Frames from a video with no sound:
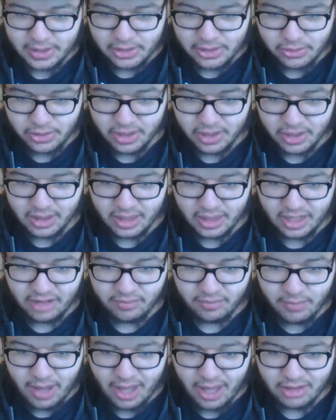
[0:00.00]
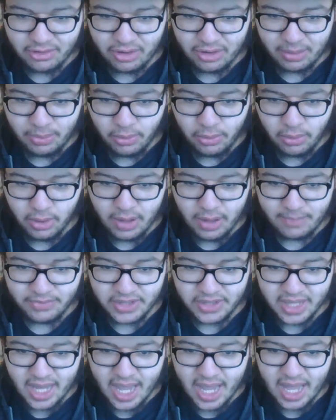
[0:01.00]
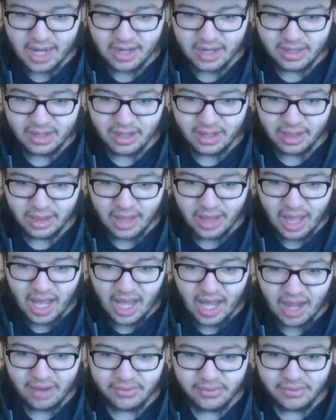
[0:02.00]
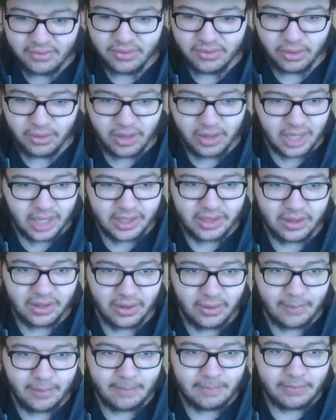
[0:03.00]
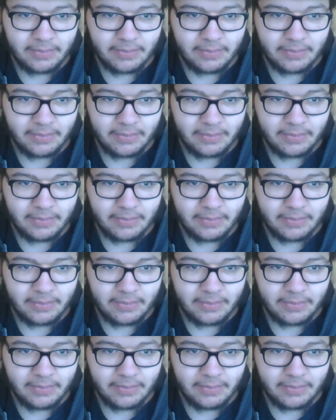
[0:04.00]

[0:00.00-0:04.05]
You can leave Madripoor empty-handed and alive, or not at all.